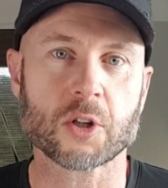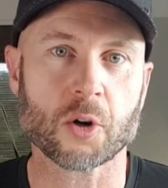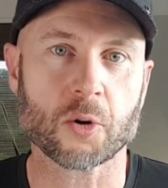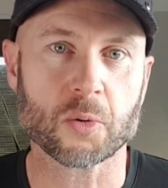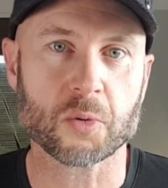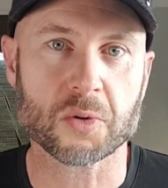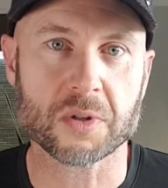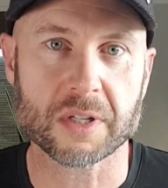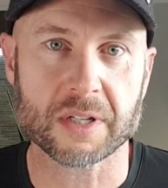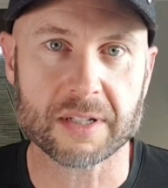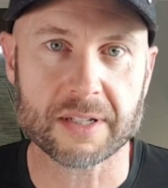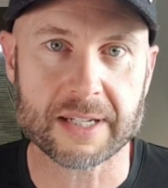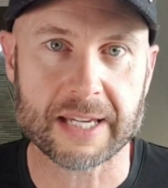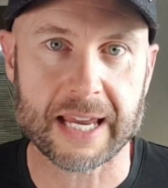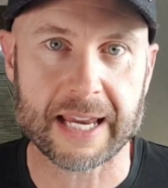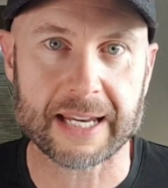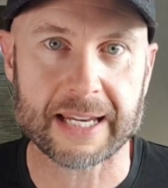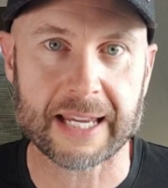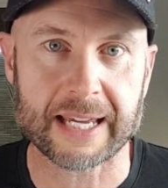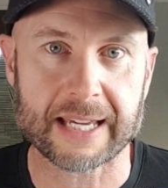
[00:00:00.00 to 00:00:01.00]
tools and
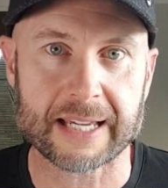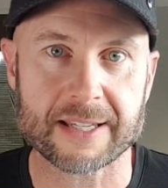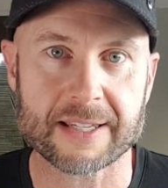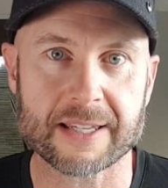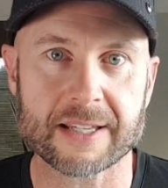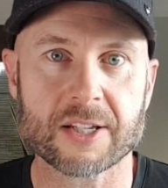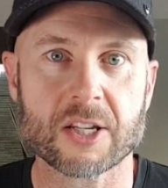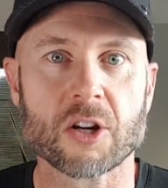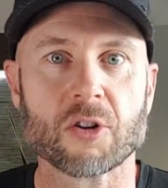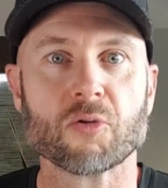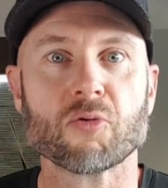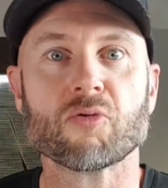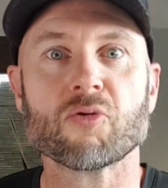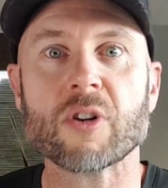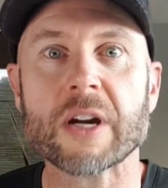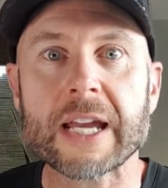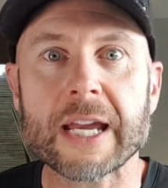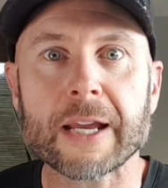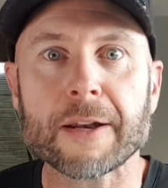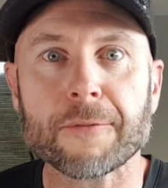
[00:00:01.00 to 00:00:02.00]
techniques, to
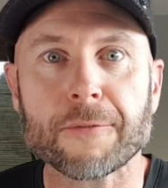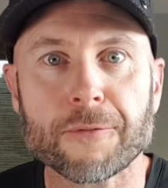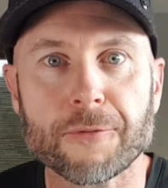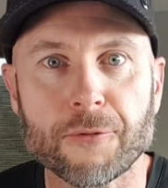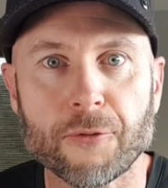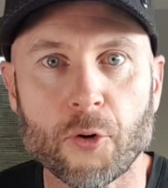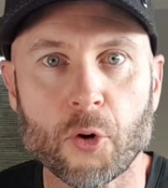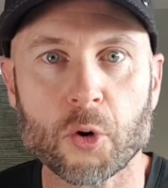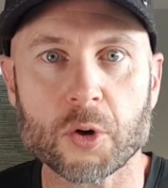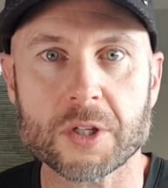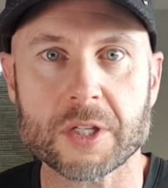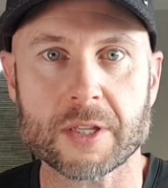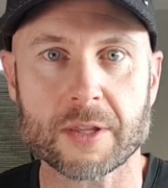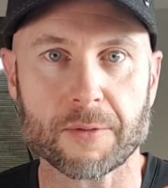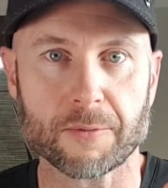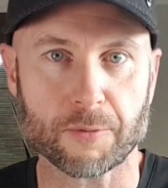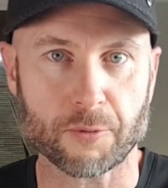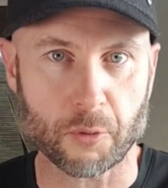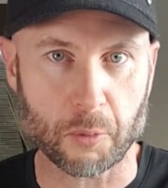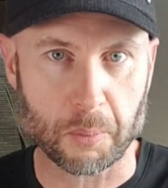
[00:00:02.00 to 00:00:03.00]
reinforce
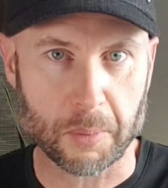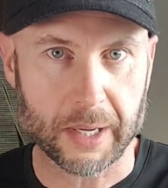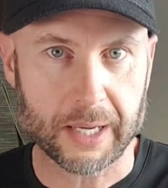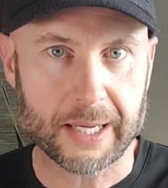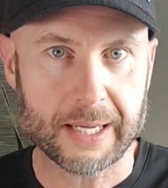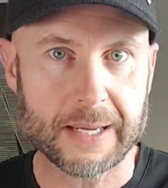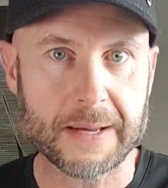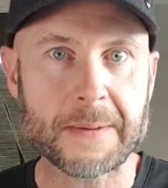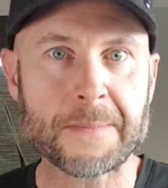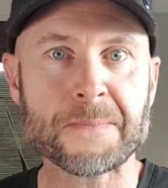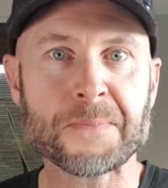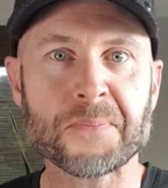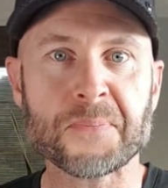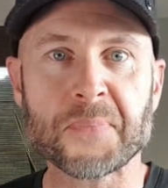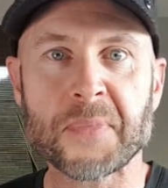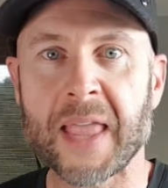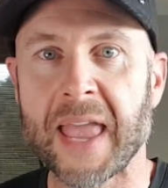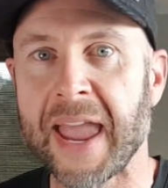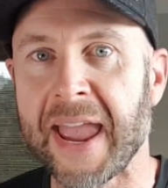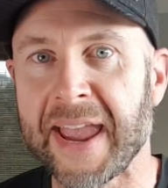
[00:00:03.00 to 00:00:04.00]
them for me,
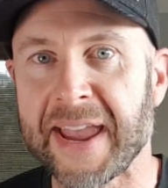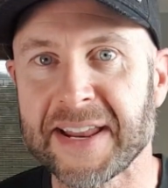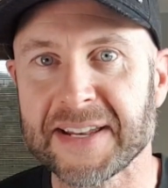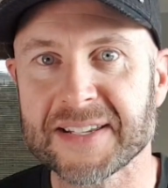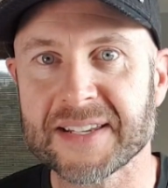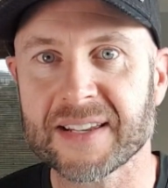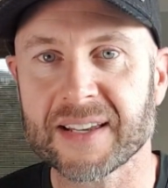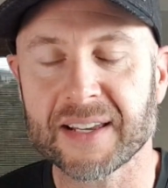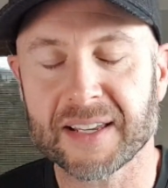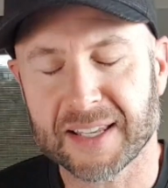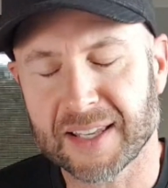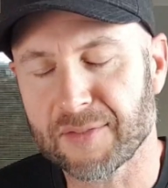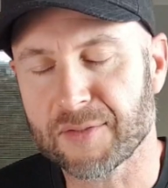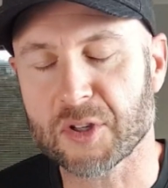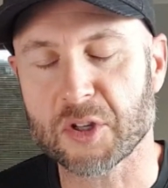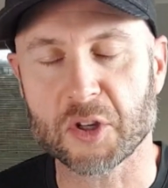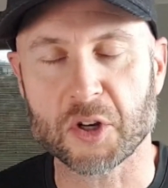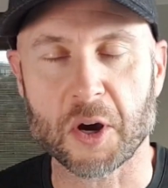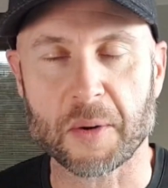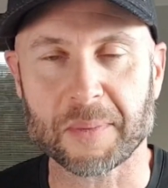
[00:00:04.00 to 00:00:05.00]
and gives
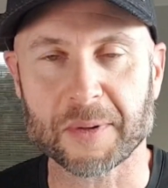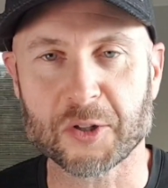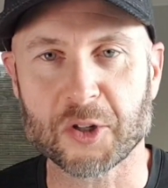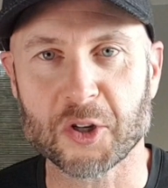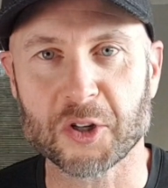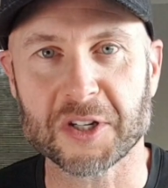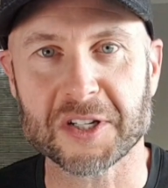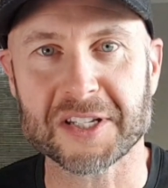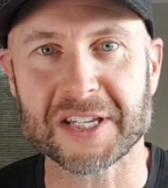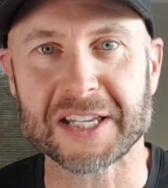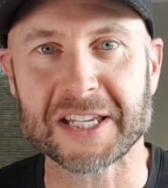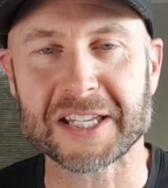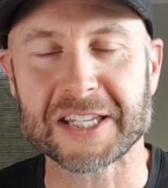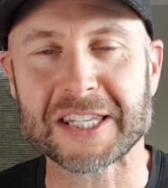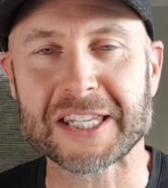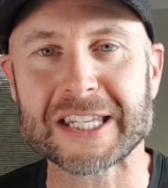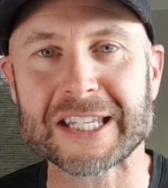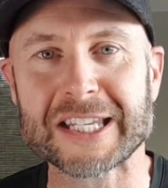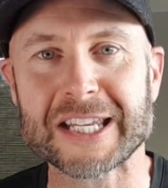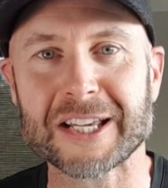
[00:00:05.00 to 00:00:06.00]
you an opportunity to
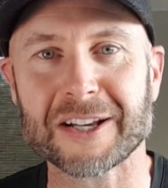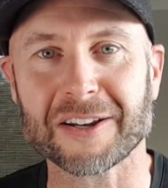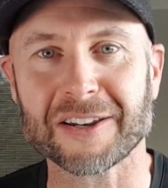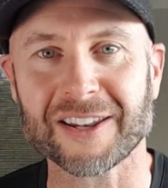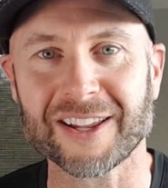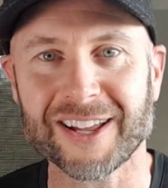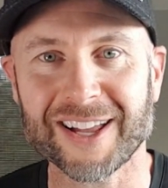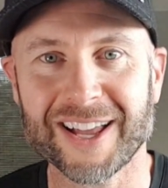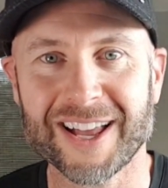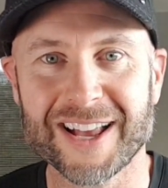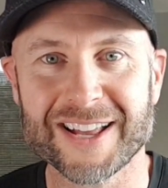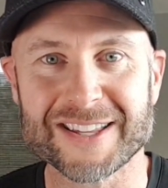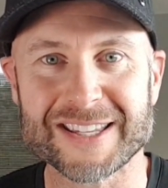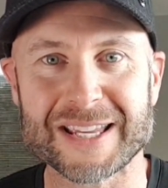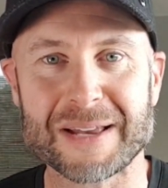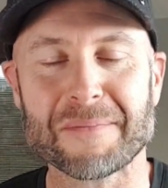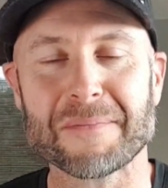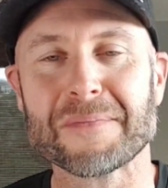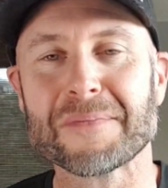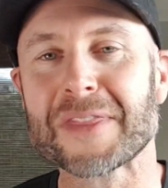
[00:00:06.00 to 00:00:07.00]
steal
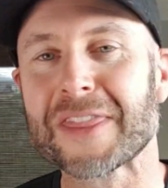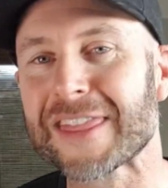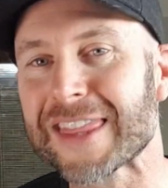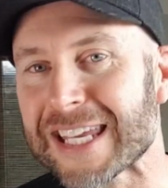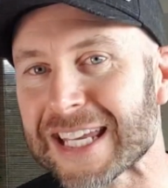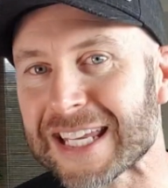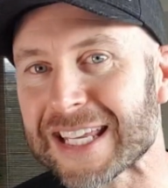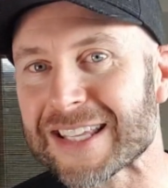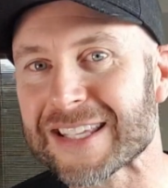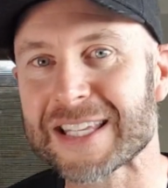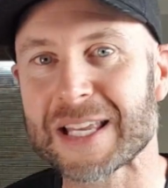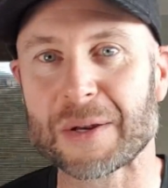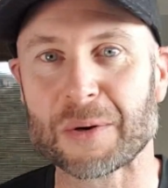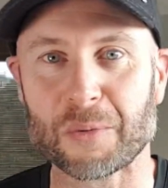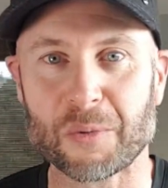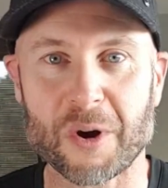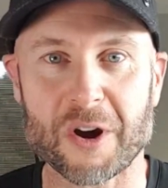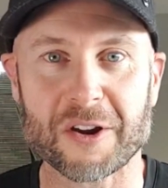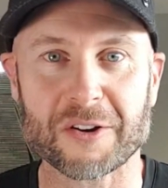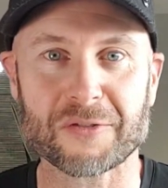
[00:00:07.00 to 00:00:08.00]
some things that
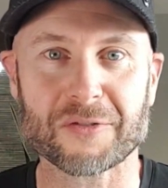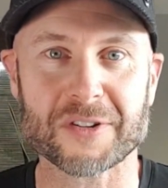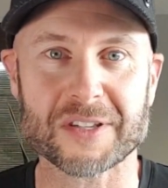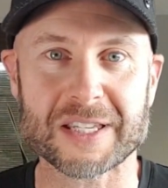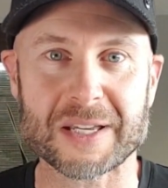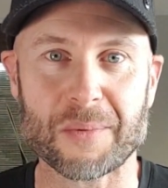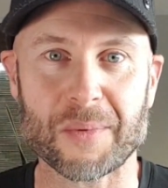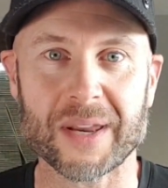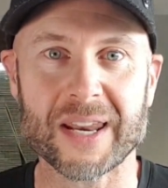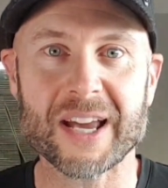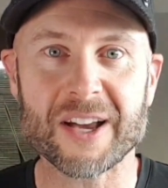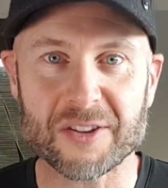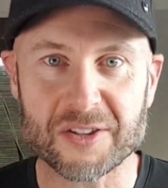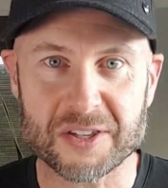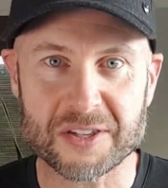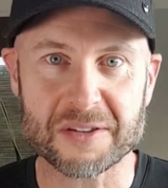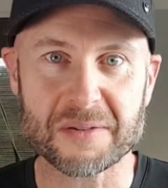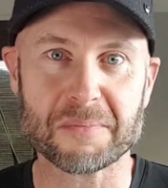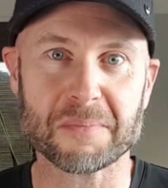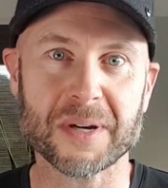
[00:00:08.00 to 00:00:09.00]
worked for someone
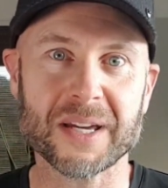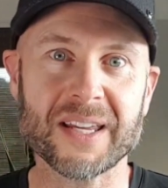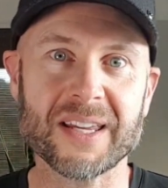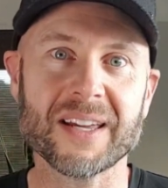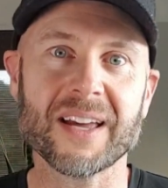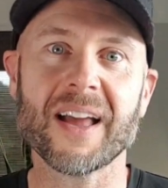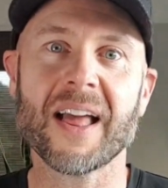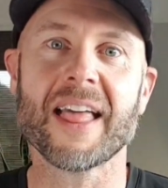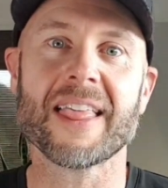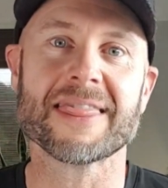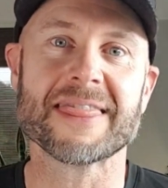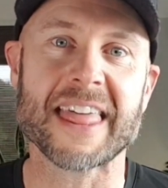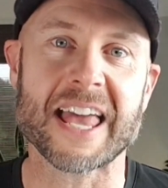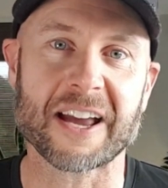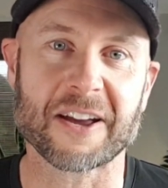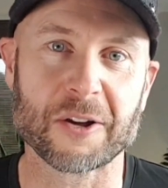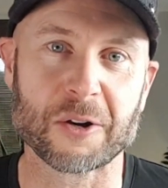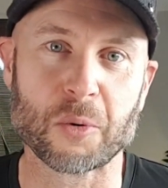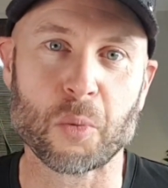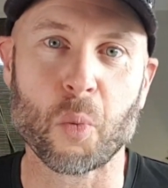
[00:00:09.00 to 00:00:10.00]
else, me, that
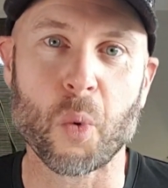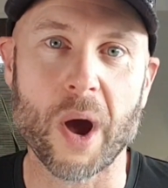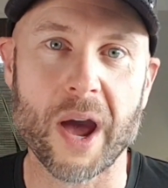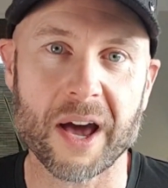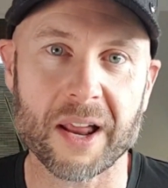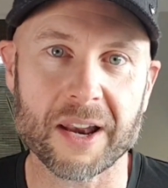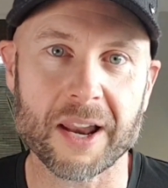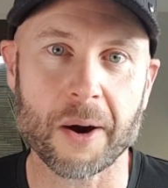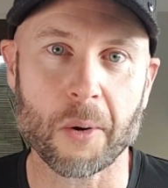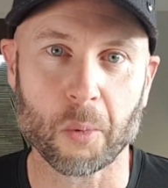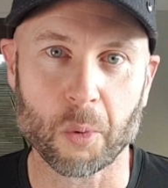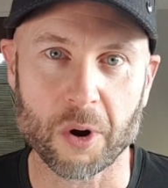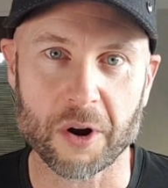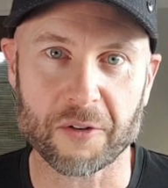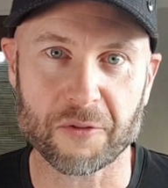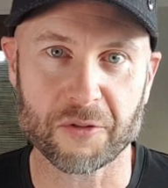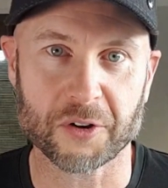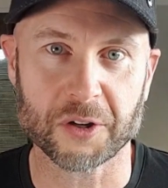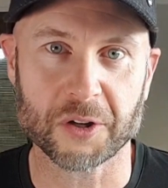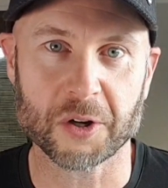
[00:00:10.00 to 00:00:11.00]
could well
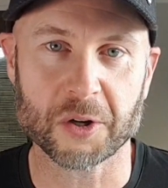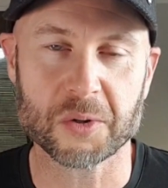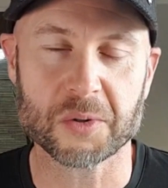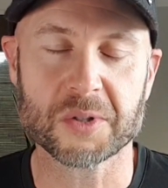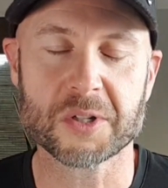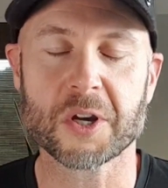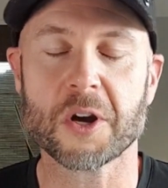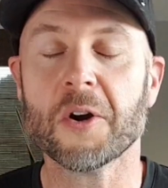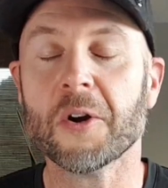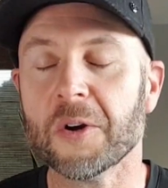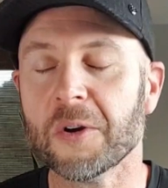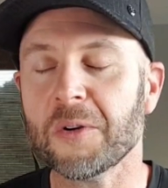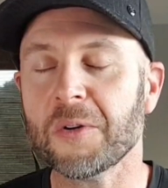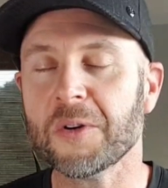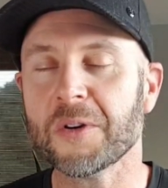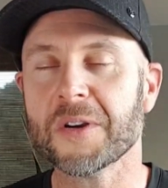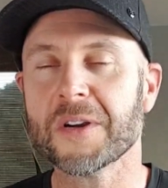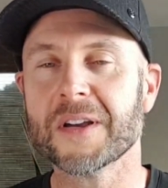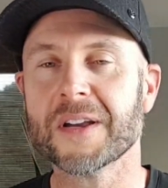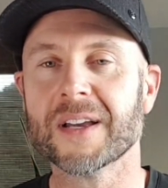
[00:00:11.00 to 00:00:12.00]
work for you to
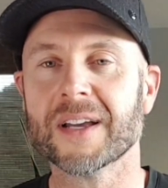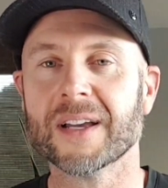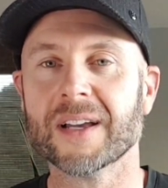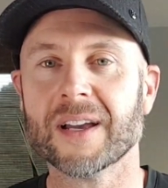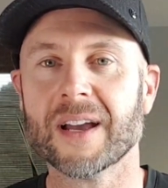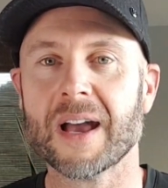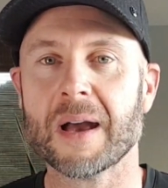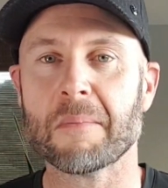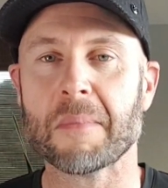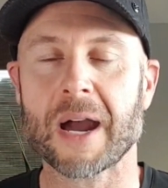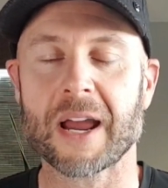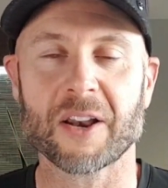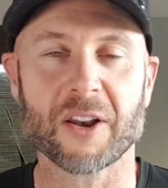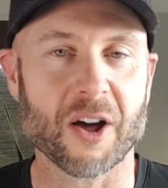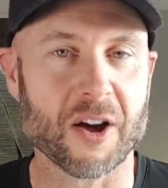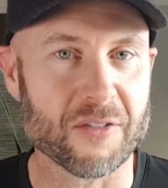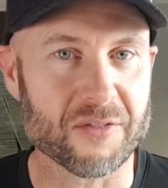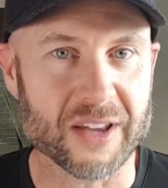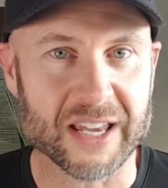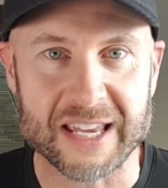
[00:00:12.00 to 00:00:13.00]
make
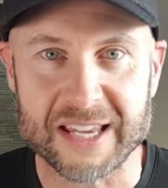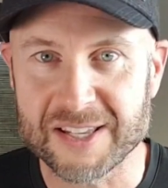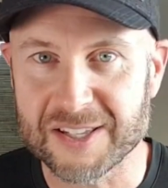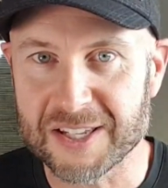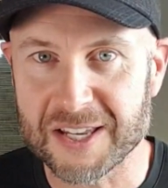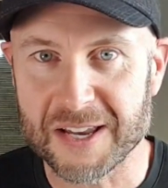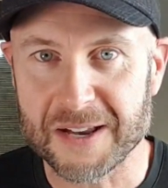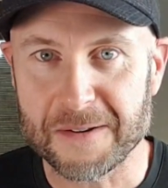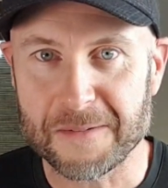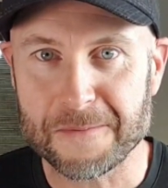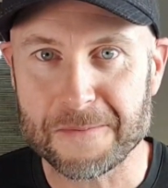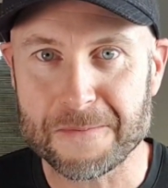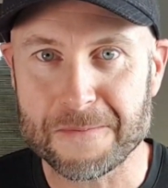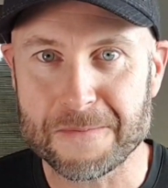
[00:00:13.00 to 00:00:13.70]
life easier,